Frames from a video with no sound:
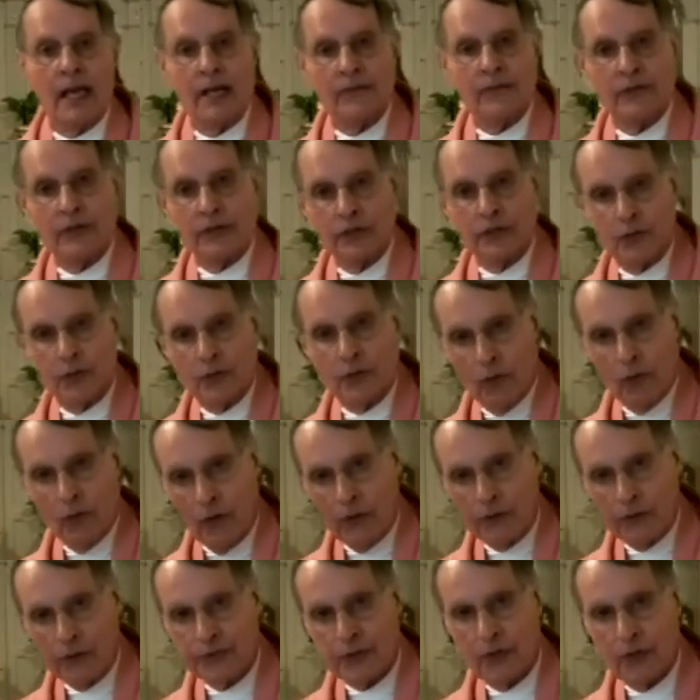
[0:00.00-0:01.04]
And then you can
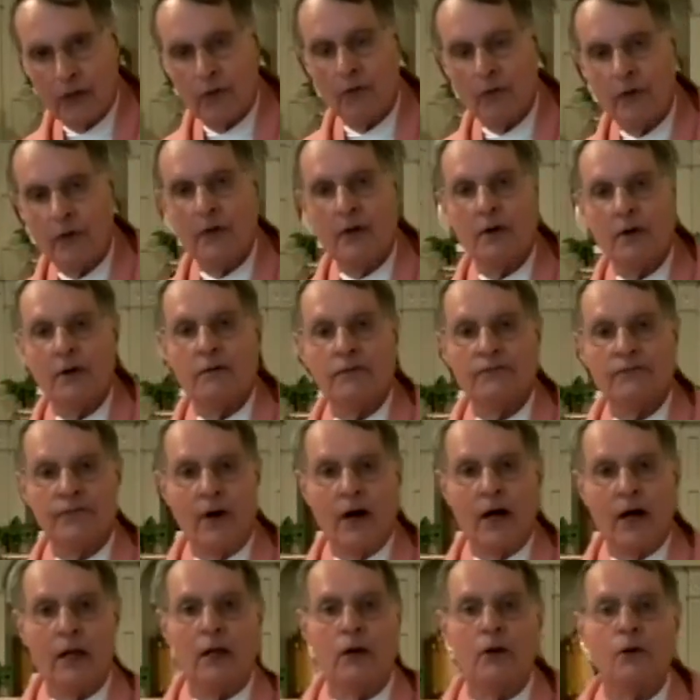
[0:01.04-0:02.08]
also
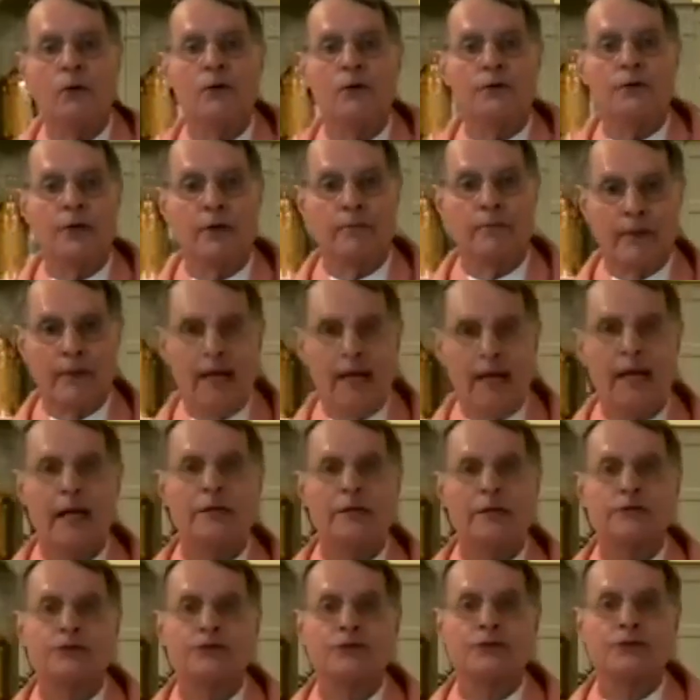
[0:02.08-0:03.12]
follow the
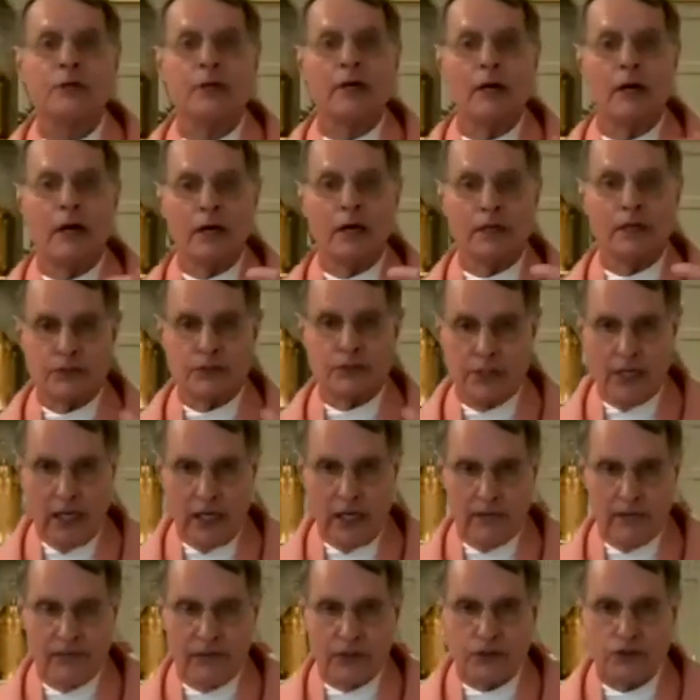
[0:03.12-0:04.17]
Mass on
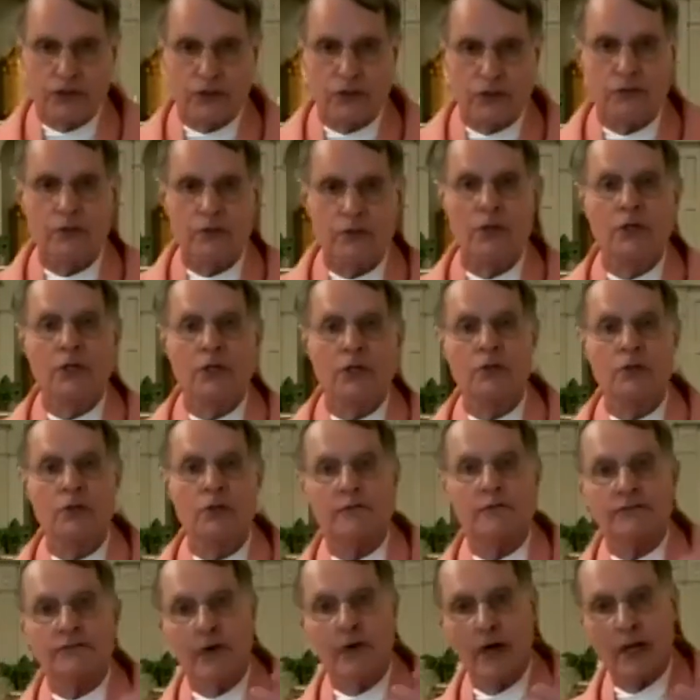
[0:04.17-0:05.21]
television. You
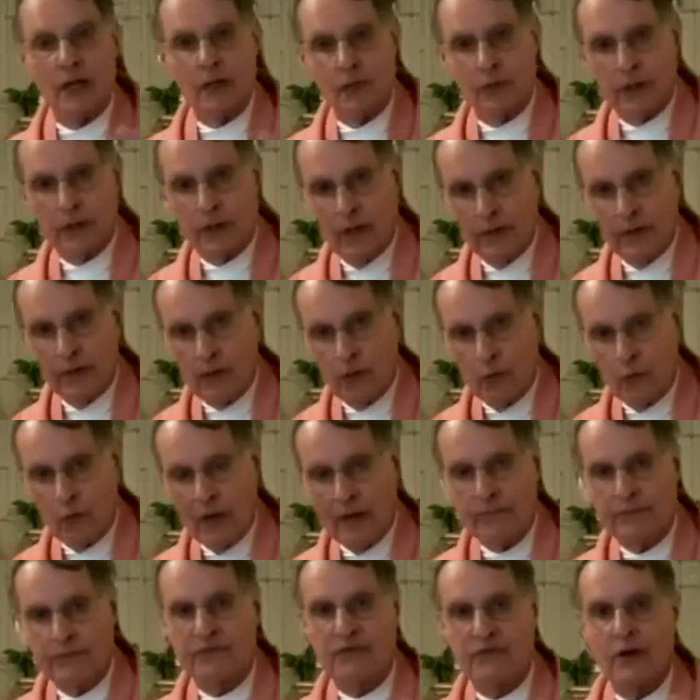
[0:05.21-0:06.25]
can follow it on the
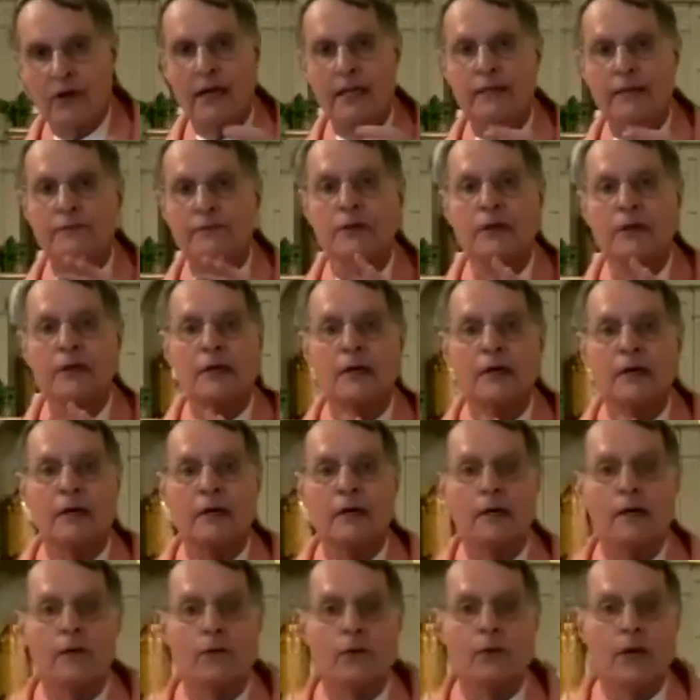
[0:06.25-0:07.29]
website.
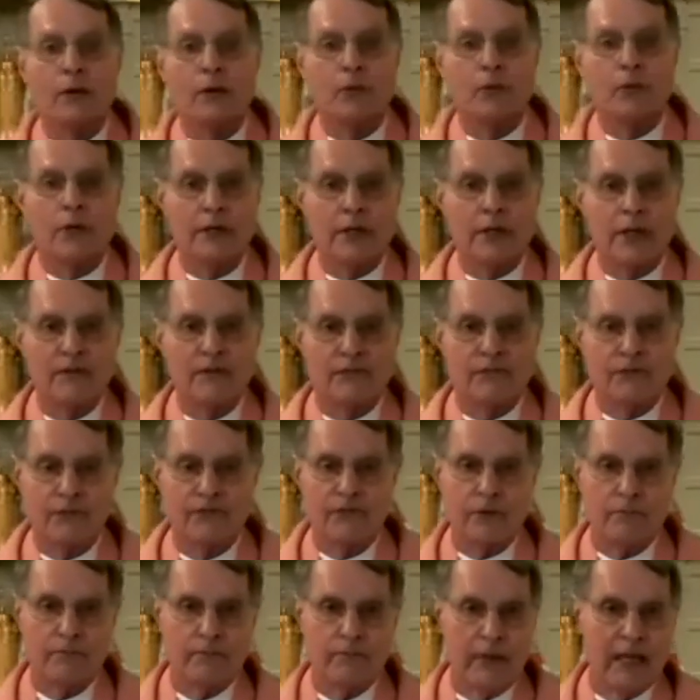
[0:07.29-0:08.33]
We're going to have
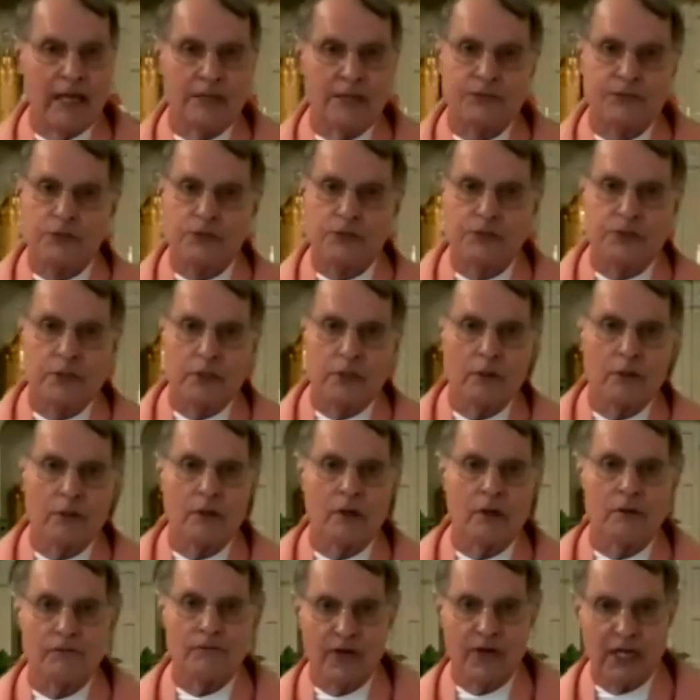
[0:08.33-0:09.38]
different Masses
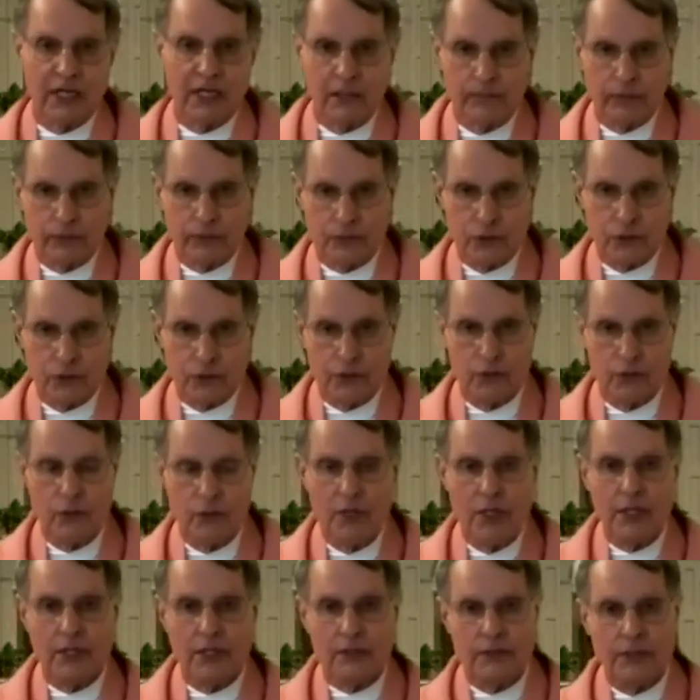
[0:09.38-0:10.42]
here available to
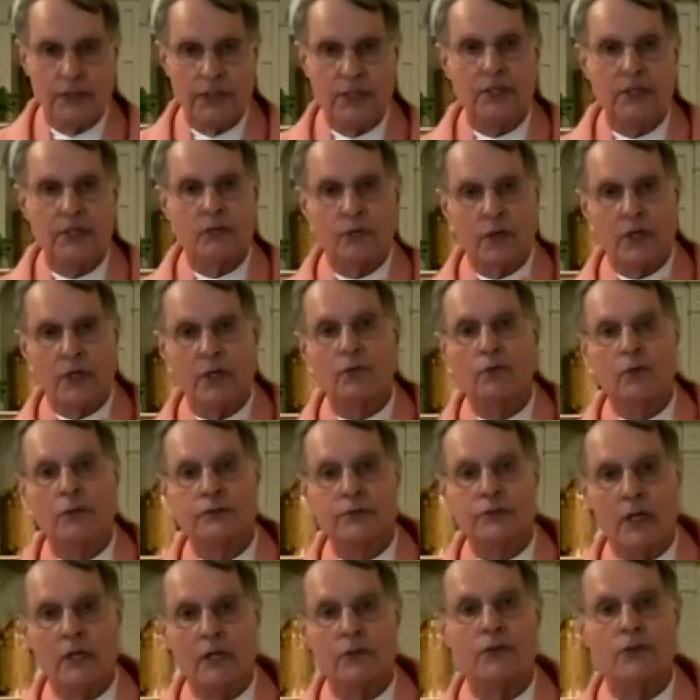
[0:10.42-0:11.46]
you. Deacon Rick
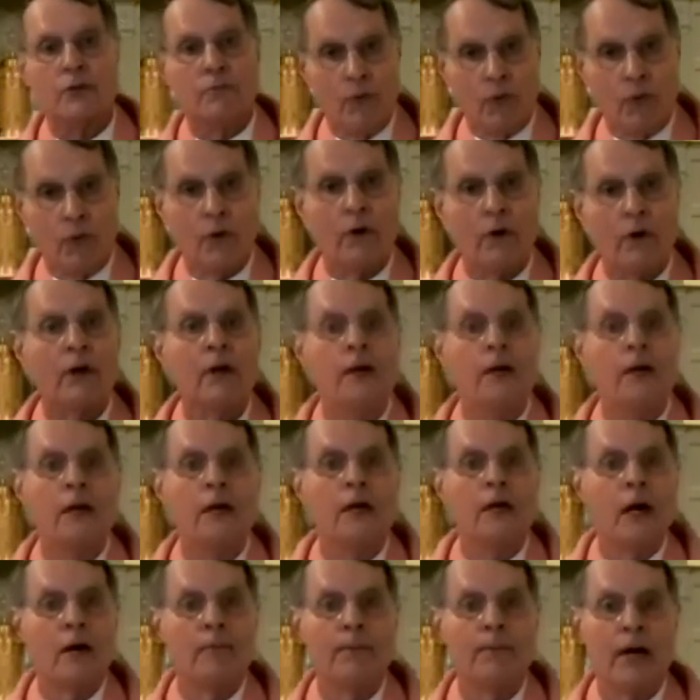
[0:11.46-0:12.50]
will tell you more
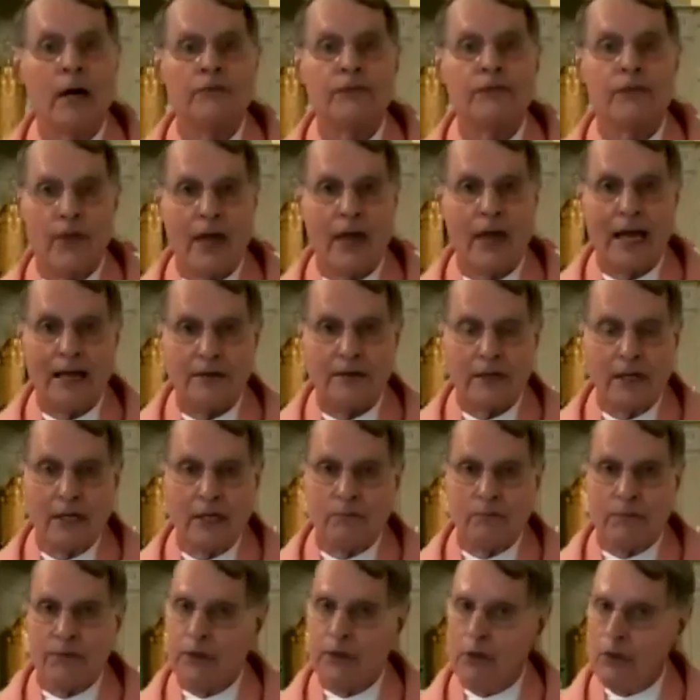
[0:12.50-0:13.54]
about that.
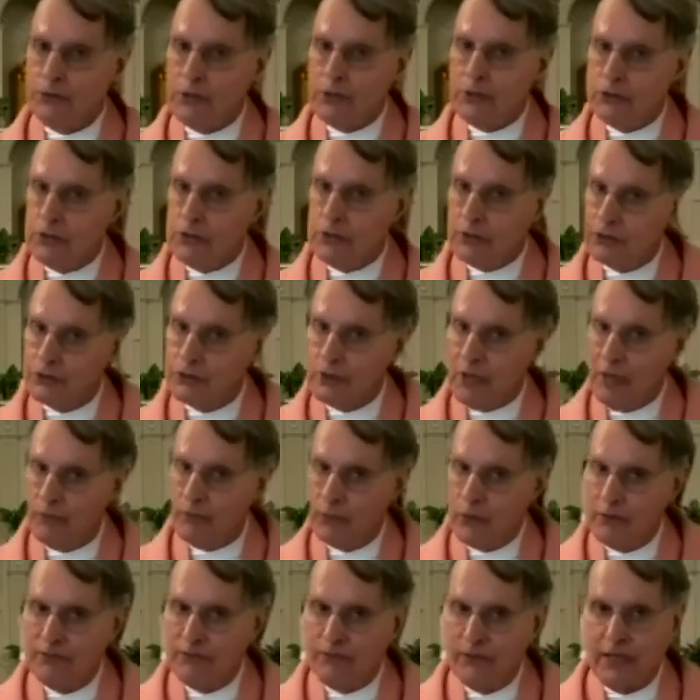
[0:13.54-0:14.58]
But those are just
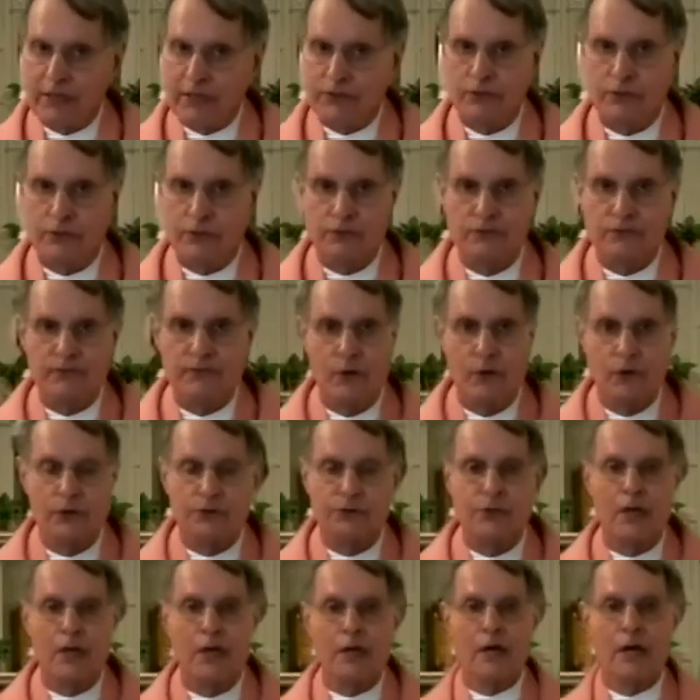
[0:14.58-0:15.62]
some reflections,
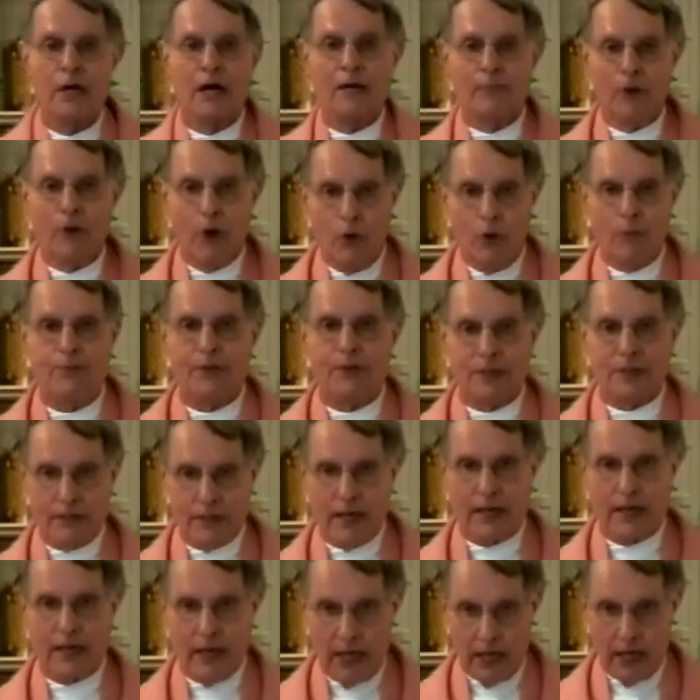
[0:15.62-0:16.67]
folks. I'm
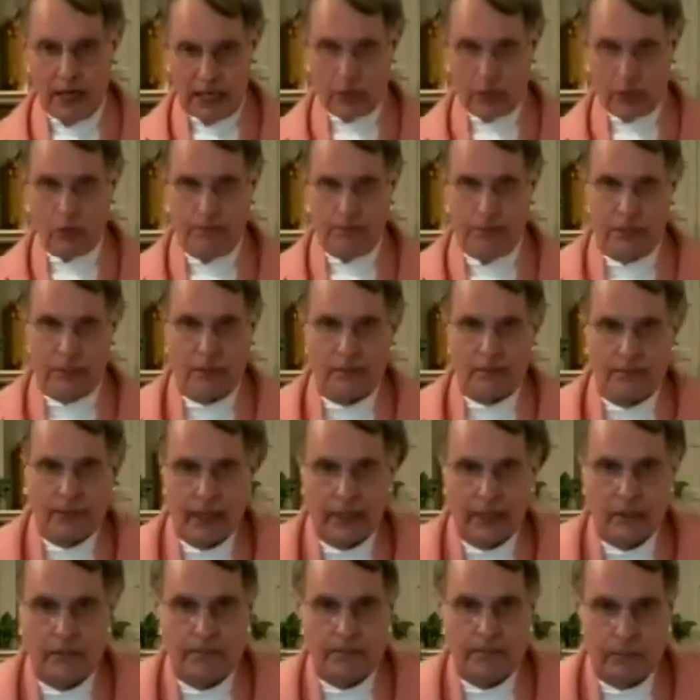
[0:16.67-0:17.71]
hoping that I will be a
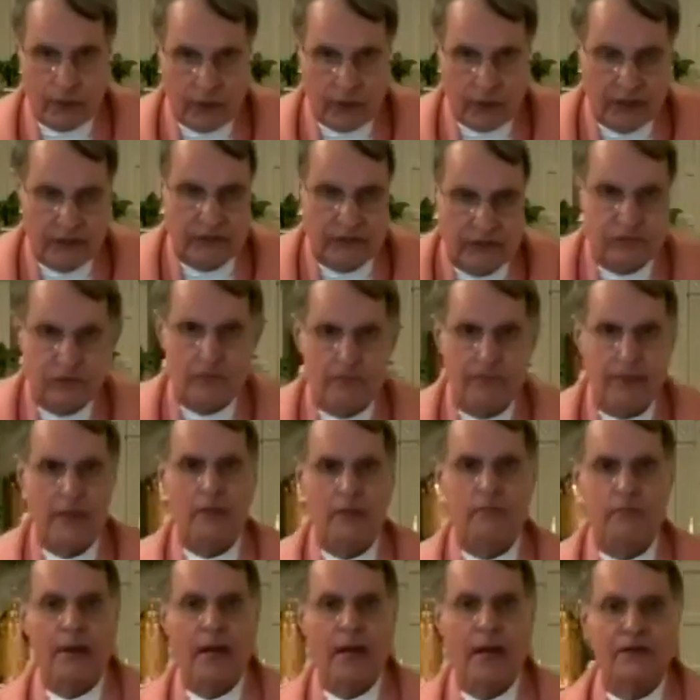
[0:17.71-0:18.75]
better priest, a
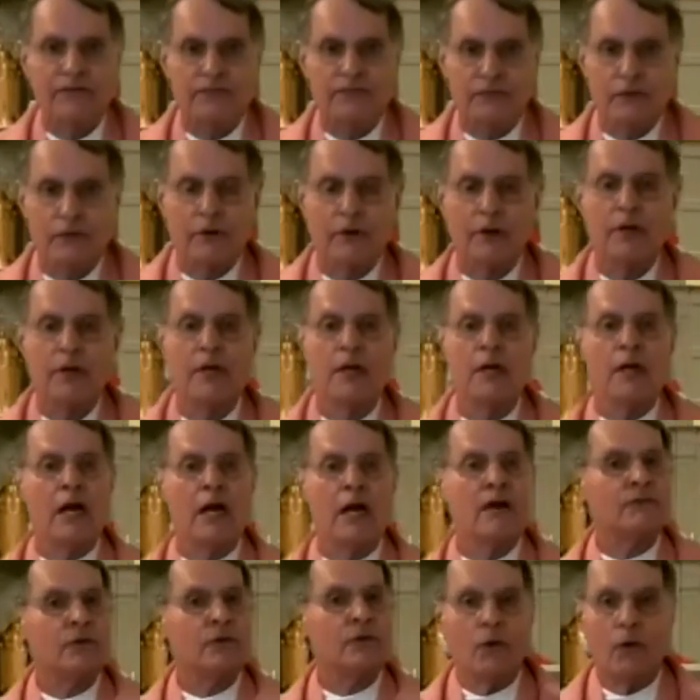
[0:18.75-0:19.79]
better pastor,
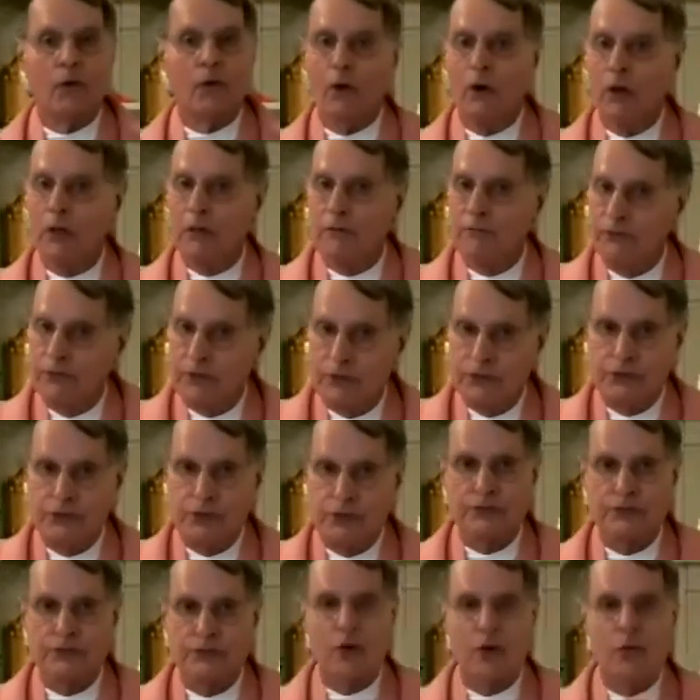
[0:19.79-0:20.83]
after all of this
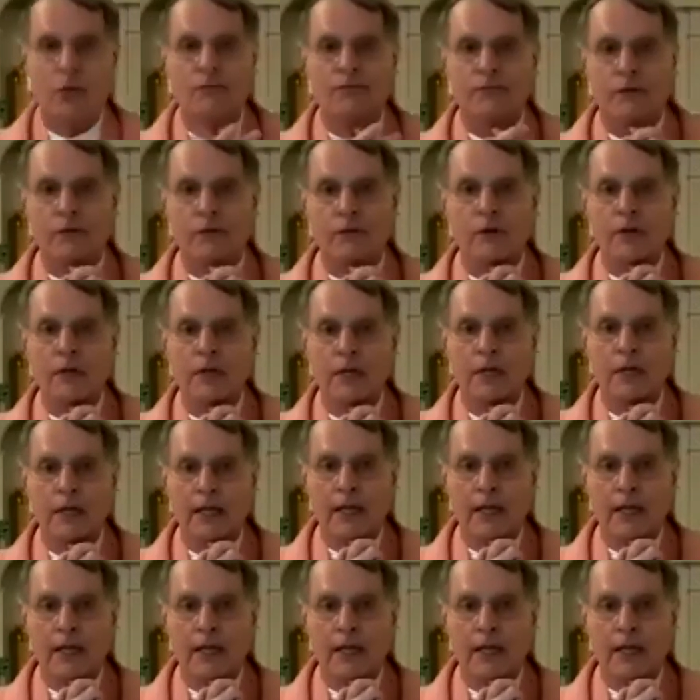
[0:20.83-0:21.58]
is over.